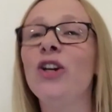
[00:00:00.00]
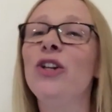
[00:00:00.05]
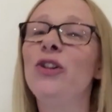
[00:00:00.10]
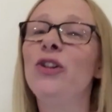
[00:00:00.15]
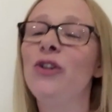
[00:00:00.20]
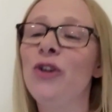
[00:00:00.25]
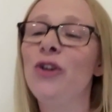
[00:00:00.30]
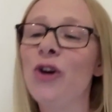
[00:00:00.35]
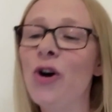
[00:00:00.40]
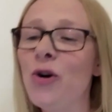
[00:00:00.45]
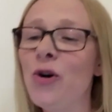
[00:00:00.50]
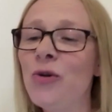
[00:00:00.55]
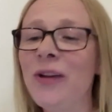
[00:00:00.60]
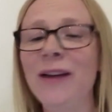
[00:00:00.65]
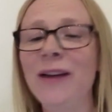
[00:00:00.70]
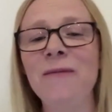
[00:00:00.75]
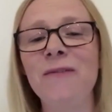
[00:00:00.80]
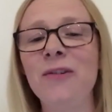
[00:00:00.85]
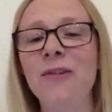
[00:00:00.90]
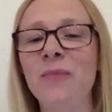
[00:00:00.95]
through all the
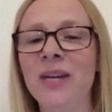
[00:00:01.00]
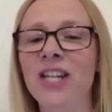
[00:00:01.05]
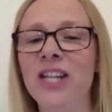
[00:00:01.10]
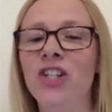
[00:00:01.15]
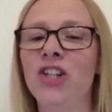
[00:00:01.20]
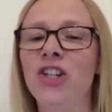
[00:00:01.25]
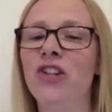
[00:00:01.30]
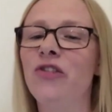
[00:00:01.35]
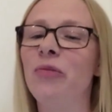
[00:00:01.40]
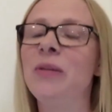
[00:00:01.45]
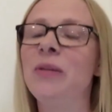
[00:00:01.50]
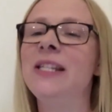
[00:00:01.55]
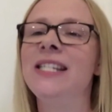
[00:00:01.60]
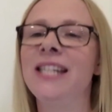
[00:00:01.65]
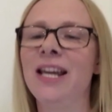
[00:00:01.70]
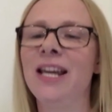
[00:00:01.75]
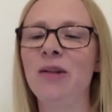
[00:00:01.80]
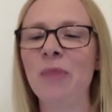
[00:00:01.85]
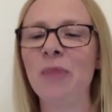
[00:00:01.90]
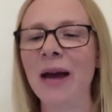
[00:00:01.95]
information you've been
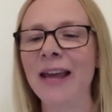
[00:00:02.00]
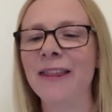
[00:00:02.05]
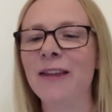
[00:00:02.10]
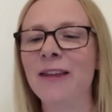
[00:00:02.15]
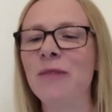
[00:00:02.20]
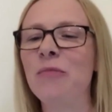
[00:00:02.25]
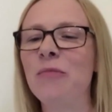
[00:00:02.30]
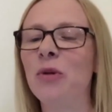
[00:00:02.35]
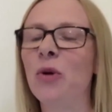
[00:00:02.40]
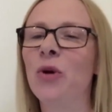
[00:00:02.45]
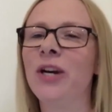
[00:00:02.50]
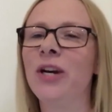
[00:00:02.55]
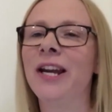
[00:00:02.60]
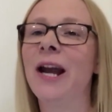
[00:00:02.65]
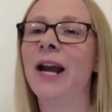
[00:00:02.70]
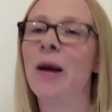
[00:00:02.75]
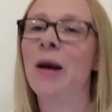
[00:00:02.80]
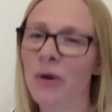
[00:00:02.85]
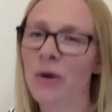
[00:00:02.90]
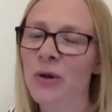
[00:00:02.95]
sent by the employer
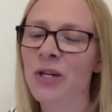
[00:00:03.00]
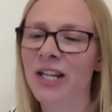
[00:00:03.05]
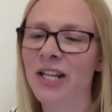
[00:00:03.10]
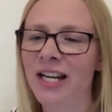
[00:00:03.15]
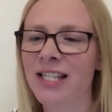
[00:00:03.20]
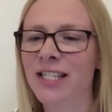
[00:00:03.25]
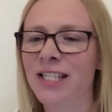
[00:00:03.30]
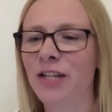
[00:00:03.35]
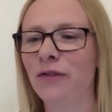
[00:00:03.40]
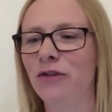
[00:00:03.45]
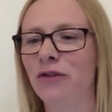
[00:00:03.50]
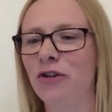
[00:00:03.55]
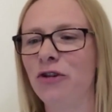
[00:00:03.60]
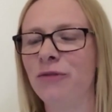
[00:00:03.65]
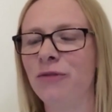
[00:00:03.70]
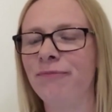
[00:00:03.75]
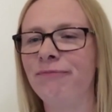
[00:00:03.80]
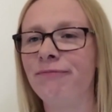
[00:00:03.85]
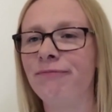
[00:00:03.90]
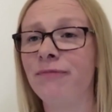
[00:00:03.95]
about your interview.
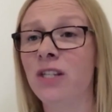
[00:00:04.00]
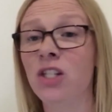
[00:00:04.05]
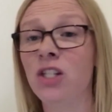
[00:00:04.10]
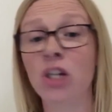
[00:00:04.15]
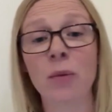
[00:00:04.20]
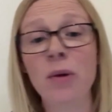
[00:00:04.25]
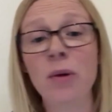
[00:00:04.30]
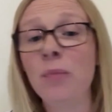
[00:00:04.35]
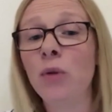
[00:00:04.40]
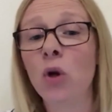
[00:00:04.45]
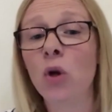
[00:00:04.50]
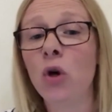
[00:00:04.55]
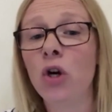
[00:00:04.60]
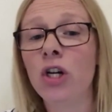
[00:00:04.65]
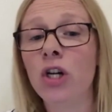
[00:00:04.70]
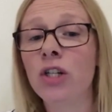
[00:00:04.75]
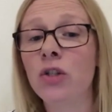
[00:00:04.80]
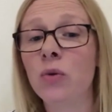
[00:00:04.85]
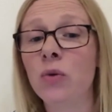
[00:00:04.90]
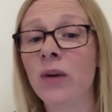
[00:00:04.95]
Some
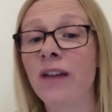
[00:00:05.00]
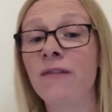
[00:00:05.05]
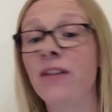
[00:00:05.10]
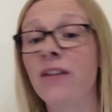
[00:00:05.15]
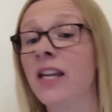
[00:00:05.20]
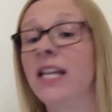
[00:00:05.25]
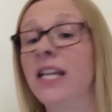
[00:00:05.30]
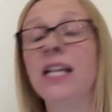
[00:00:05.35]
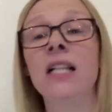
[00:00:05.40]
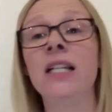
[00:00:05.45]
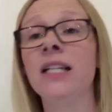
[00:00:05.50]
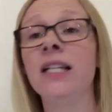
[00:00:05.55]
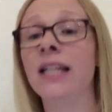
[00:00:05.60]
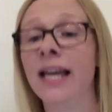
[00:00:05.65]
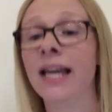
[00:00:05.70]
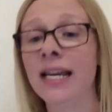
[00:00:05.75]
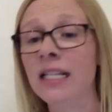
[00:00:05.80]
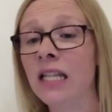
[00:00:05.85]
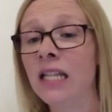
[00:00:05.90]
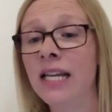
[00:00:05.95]
employers will give very clear
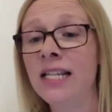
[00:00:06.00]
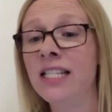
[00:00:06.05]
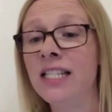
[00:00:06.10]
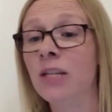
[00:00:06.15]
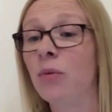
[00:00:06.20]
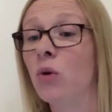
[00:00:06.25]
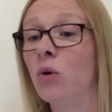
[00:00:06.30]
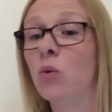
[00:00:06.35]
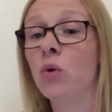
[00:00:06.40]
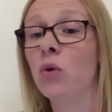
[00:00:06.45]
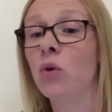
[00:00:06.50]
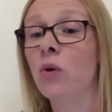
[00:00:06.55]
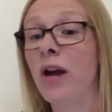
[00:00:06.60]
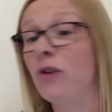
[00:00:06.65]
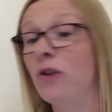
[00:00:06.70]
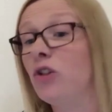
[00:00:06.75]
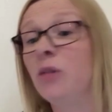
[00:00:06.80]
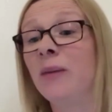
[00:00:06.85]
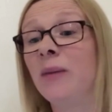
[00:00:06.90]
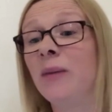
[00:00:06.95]
guidelines about how
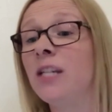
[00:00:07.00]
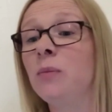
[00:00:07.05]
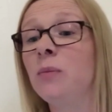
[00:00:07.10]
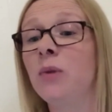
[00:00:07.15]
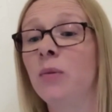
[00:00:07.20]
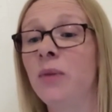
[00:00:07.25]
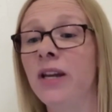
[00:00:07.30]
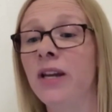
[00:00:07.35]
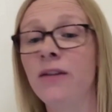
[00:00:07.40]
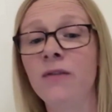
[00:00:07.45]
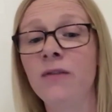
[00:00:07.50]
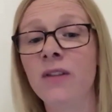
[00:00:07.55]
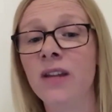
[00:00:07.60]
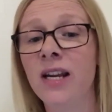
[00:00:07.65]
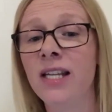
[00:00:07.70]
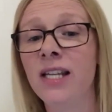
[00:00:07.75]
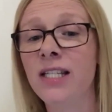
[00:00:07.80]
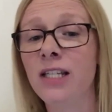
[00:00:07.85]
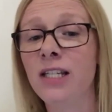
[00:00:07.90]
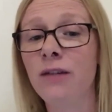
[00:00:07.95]
to best prepare for their
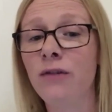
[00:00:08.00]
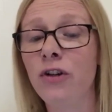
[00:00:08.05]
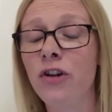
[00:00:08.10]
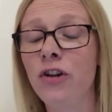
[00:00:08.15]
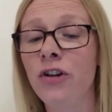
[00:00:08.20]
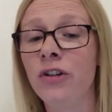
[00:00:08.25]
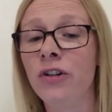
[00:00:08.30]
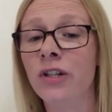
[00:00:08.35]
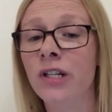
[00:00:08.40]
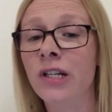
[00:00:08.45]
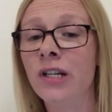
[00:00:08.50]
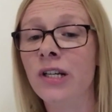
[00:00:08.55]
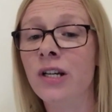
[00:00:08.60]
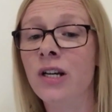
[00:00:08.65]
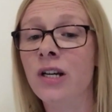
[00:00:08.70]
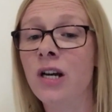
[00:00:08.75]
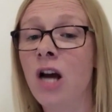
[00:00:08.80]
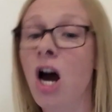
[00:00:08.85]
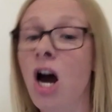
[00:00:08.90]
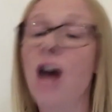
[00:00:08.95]
interview.
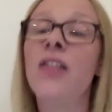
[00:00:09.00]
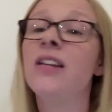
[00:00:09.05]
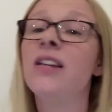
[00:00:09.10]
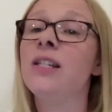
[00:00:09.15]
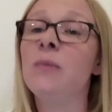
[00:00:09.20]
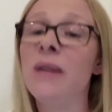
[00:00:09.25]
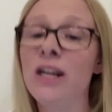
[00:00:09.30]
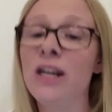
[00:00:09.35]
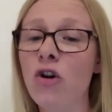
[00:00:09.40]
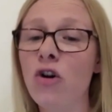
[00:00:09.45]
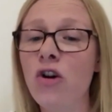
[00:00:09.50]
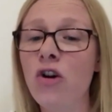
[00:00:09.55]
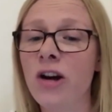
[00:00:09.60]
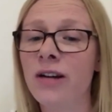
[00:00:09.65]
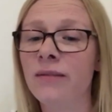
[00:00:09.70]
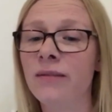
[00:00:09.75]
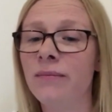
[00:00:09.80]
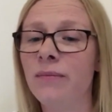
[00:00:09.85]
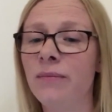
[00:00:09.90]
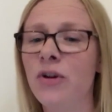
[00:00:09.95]
Others may not,
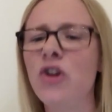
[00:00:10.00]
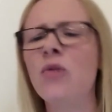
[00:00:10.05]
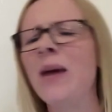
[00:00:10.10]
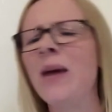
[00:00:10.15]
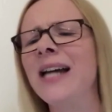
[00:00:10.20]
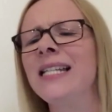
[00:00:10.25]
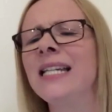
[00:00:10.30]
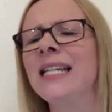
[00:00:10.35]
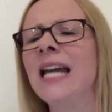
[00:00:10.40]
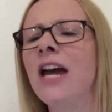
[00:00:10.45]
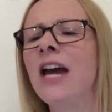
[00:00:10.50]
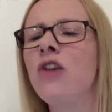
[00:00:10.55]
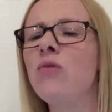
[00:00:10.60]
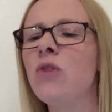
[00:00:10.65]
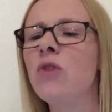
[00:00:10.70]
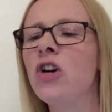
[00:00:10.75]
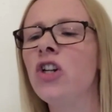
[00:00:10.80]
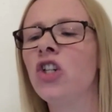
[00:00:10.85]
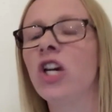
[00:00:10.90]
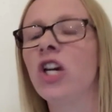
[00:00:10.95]
but no matter how
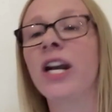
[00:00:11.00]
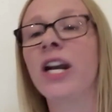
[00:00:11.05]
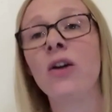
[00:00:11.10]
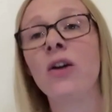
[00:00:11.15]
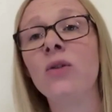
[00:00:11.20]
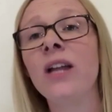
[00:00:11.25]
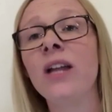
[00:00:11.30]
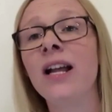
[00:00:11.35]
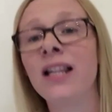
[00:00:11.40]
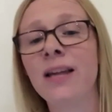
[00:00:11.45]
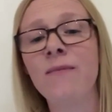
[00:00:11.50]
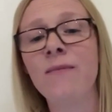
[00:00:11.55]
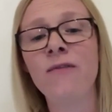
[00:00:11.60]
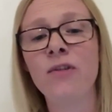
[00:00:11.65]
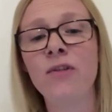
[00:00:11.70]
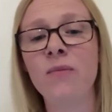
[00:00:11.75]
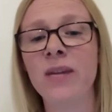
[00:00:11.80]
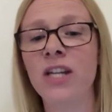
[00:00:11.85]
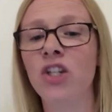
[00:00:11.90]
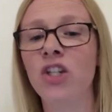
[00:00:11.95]
much or how little
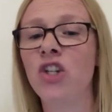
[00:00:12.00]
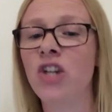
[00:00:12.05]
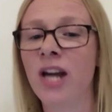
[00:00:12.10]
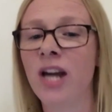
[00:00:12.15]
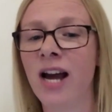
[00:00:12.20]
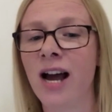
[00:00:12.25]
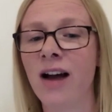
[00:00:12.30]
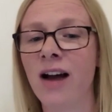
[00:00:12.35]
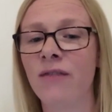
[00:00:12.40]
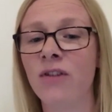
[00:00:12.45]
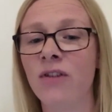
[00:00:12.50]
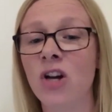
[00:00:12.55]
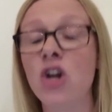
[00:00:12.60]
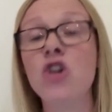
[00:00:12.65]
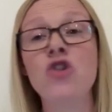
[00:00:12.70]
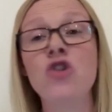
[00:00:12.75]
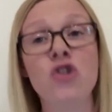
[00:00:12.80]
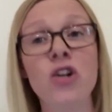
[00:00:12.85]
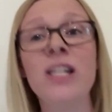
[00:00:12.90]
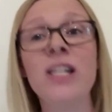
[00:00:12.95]
information you have,
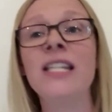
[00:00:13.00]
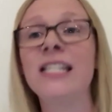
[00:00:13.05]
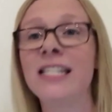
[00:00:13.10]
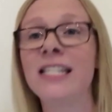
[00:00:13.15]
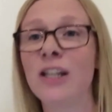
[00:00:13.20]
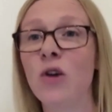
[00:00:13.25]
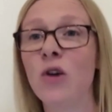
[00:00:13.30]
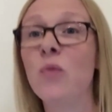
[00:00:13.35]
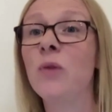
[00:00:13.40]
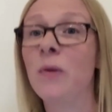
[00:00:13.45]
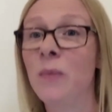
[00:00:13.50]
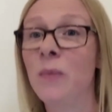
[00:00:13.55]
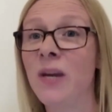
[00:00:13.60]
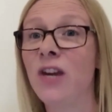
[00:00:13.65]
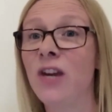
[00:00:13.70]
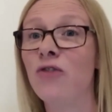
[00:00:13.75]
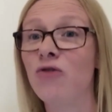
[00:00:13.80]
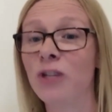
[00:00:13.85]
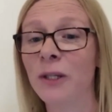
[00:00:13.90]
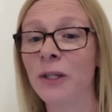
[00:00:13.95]
you can still
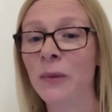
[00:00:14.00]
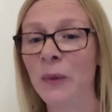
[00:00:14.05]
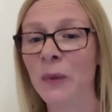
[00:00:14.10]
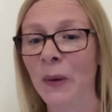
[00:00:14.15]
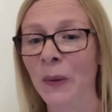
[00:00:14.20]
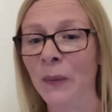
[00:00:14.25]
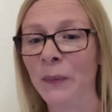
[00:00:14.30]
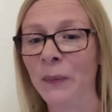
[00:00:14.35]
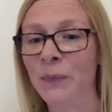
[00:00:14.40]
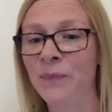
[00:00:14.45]
prepare really well.